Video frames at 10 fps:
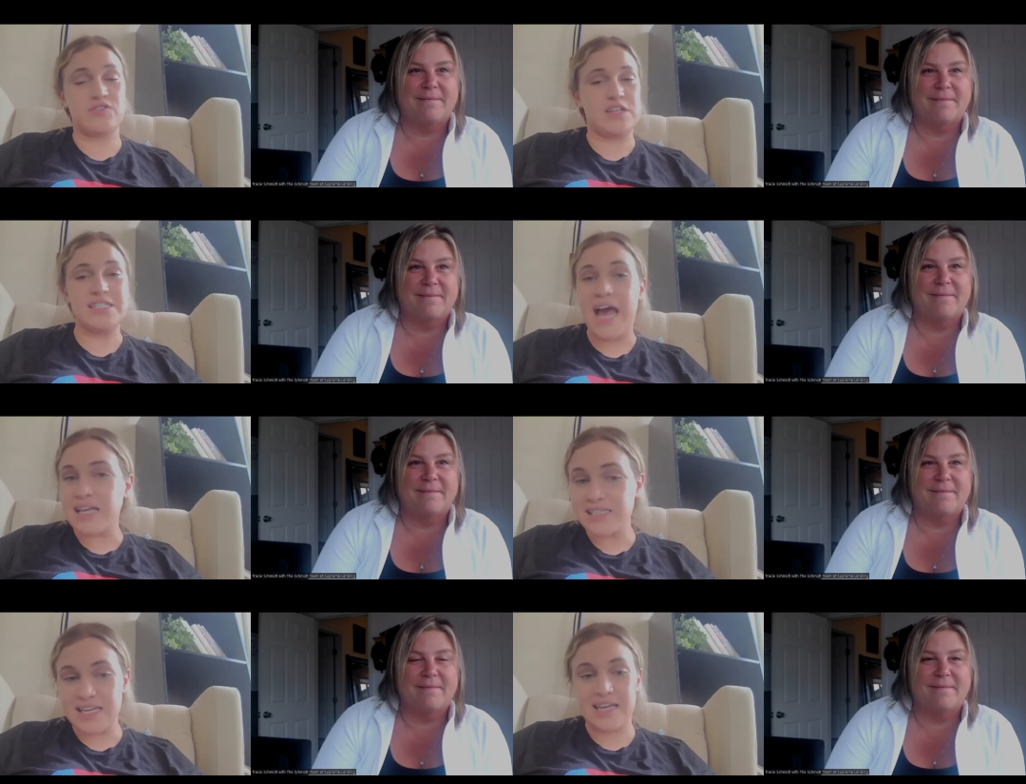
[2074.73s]

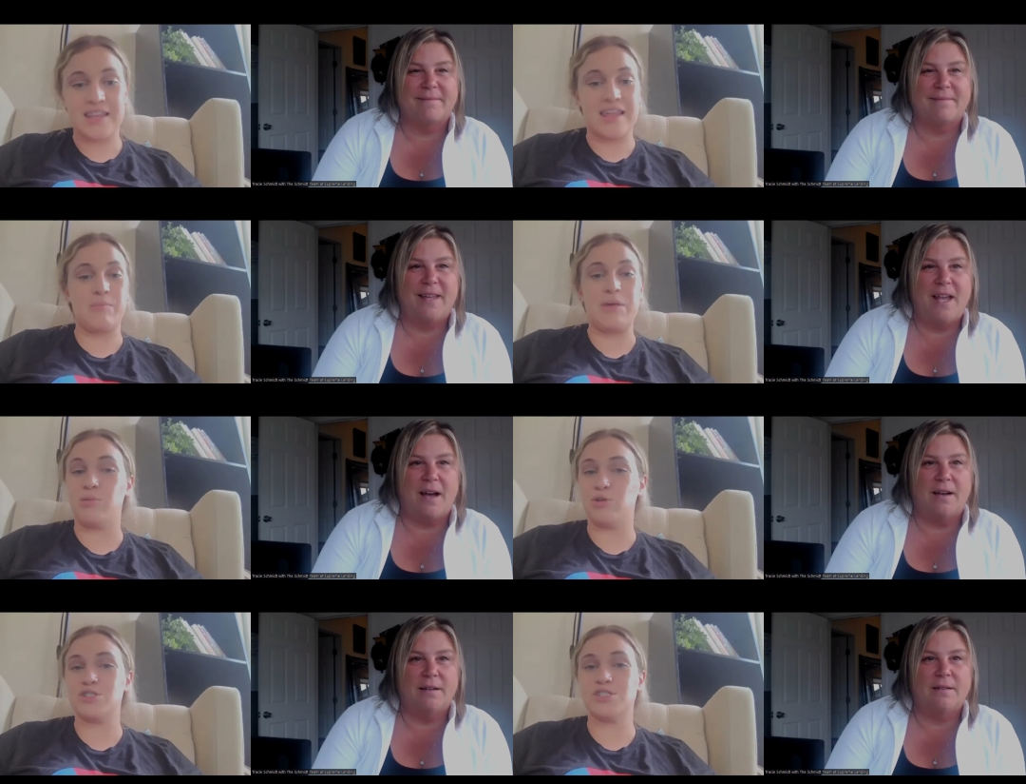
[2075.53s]
Speaker 1: fantastic that
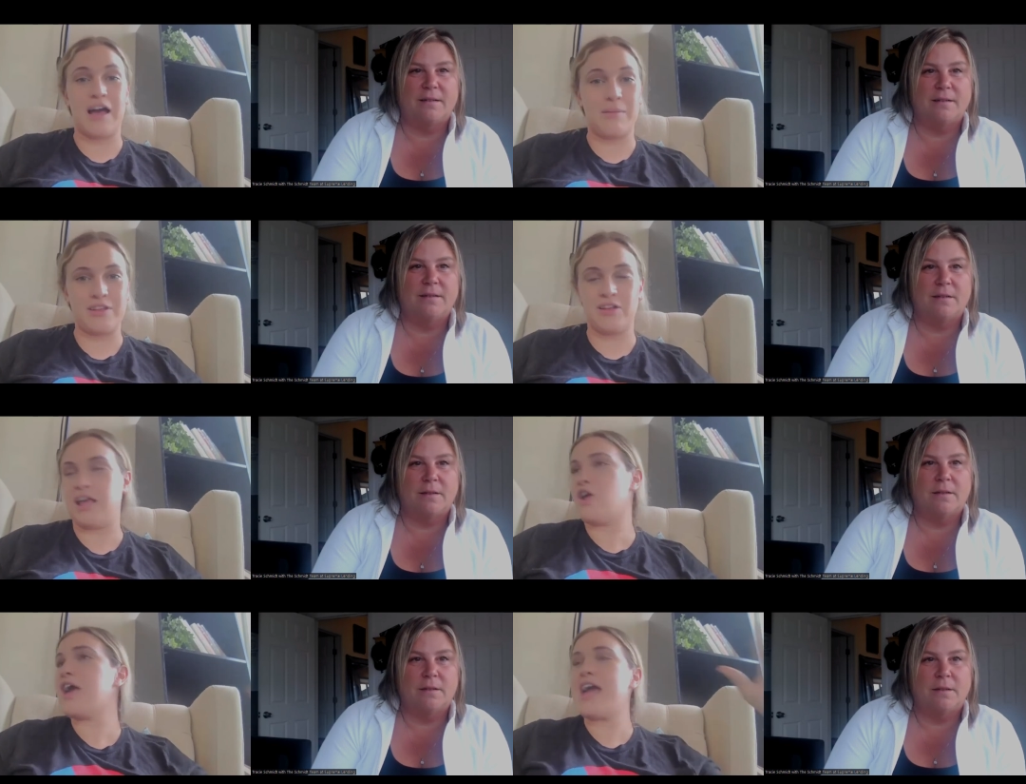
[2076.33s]
people yeah. just come and they're
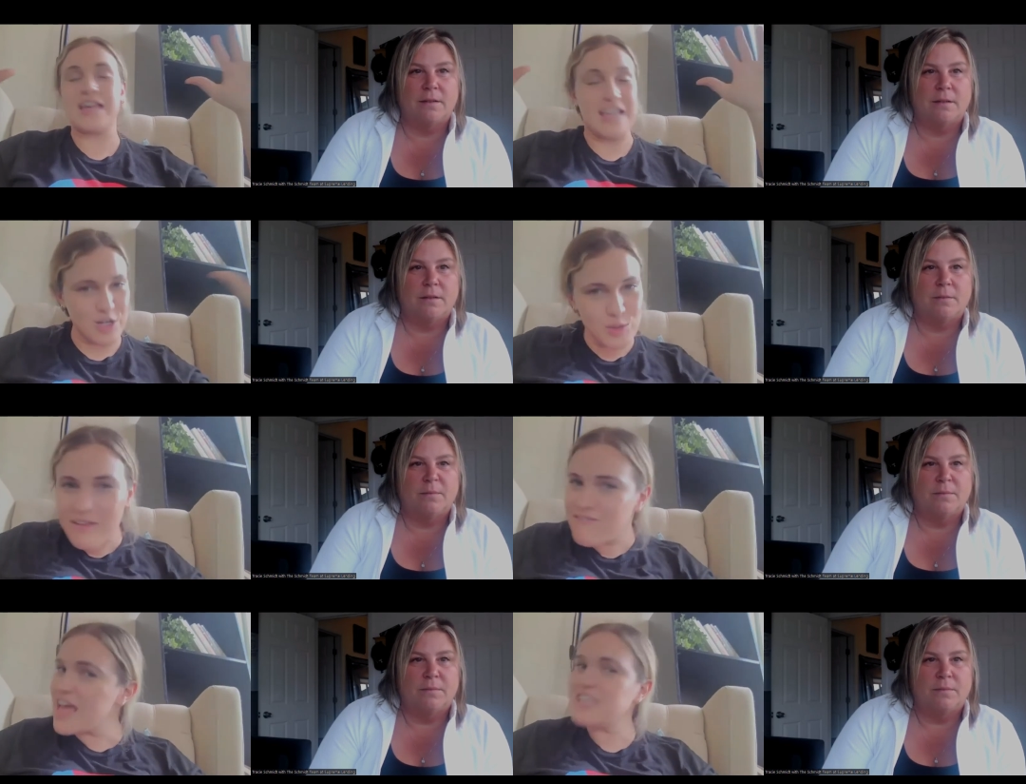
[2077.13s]
like, "Okay, here's what
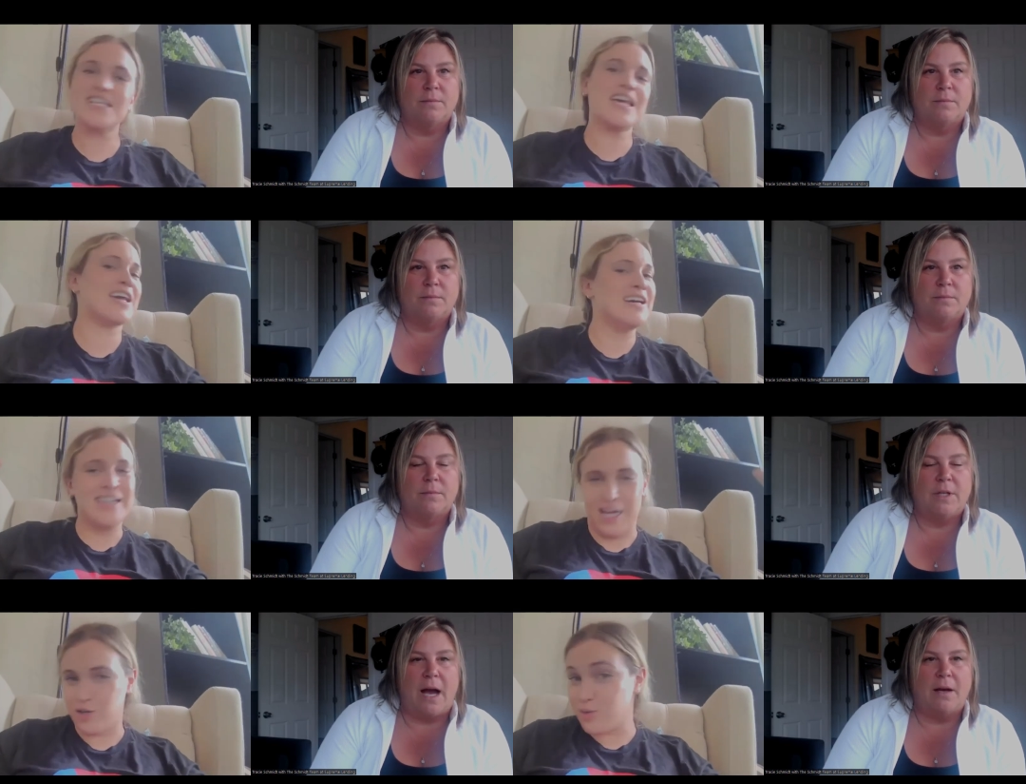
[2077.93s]
I'm facing
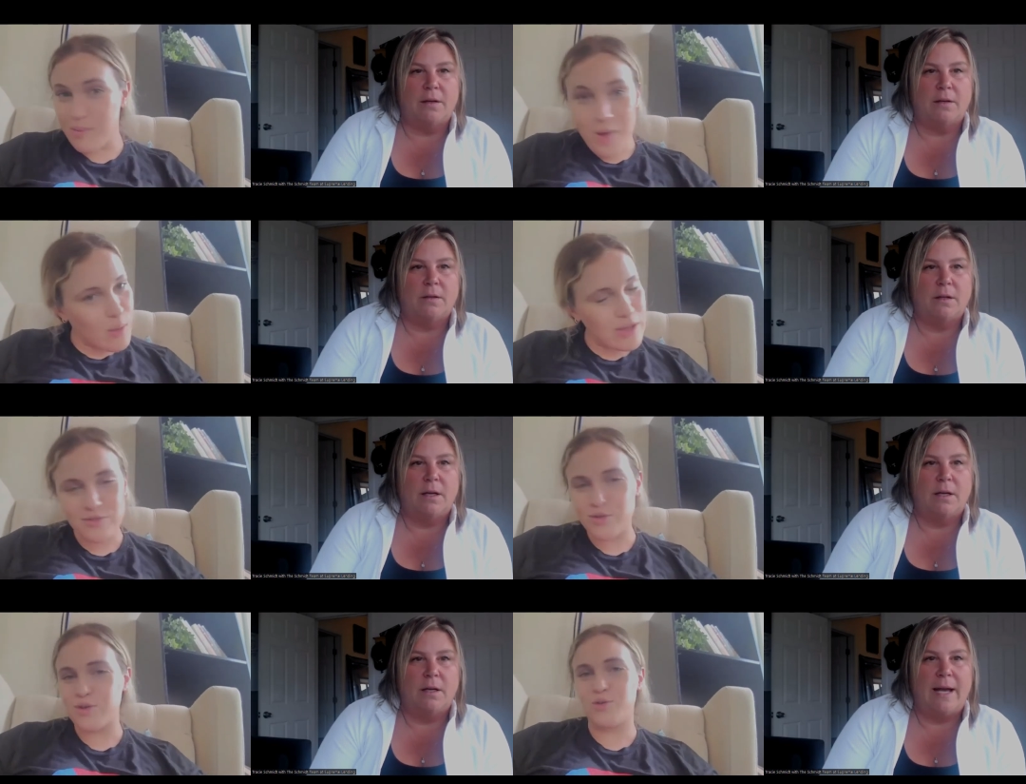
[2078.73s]
here's yeah. what I'm going
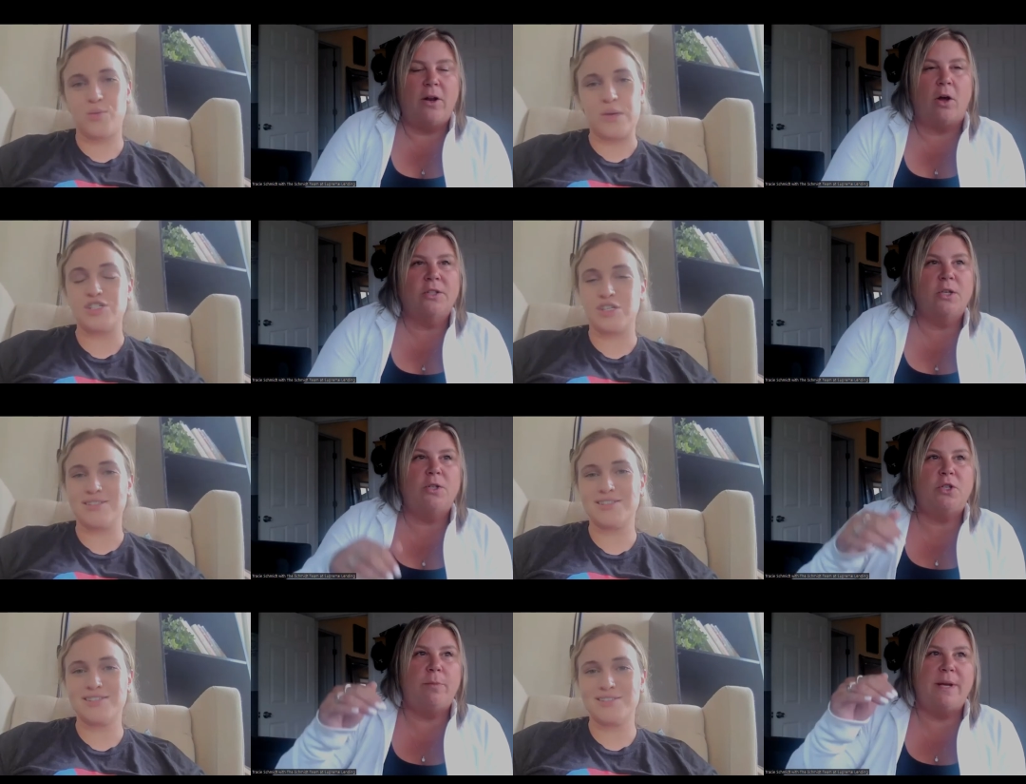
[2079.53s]
through. Which
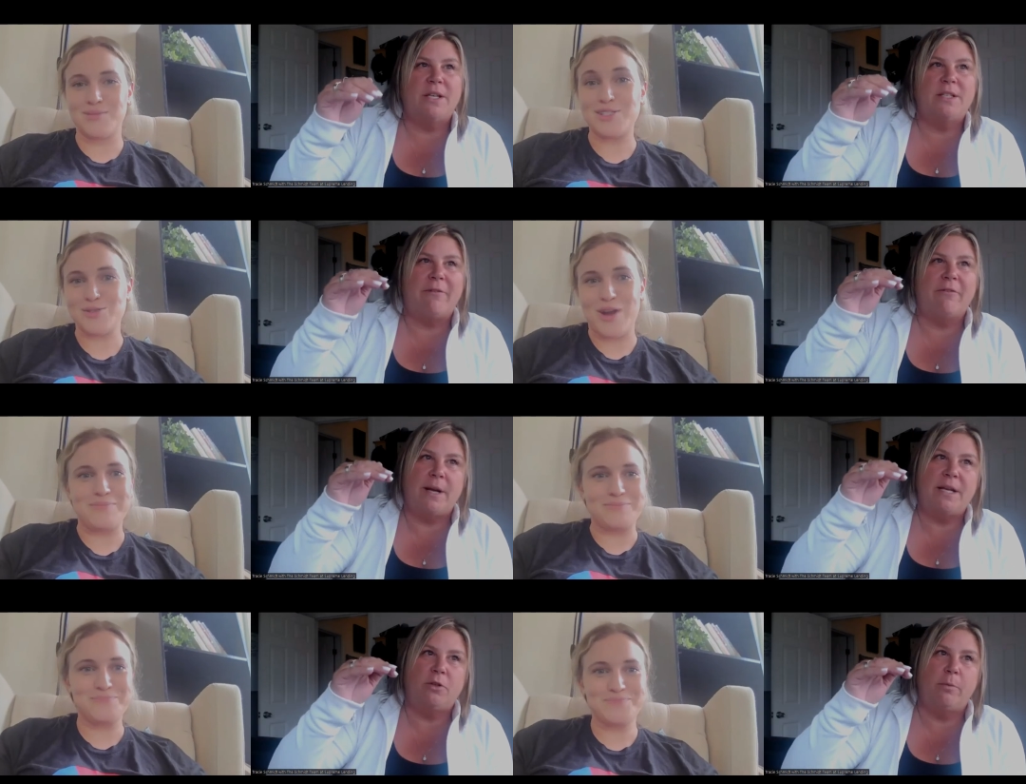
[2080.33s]
also is- too because
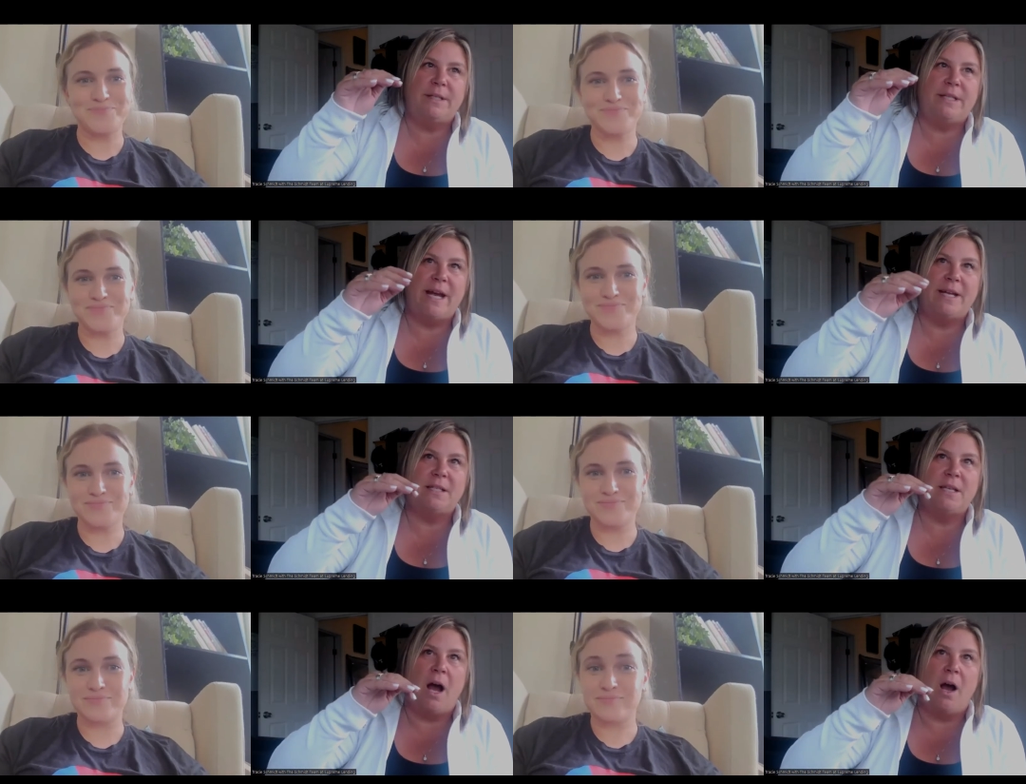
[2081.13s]
everybody's so busy,
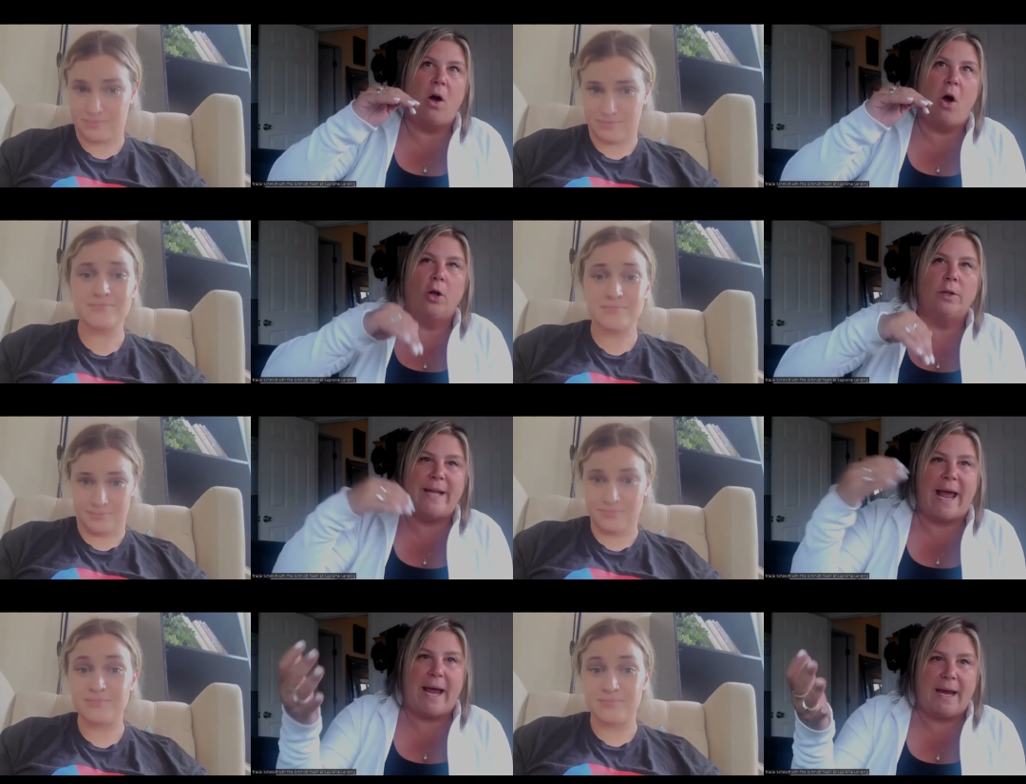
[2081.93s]
it's not all
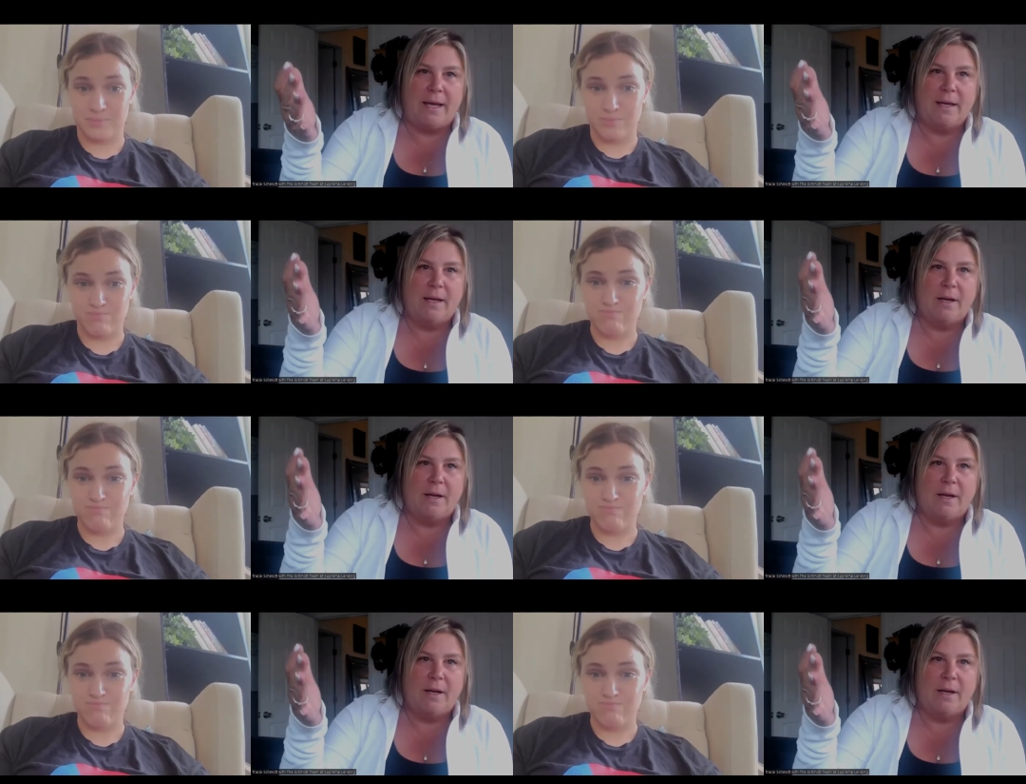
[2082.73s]
day,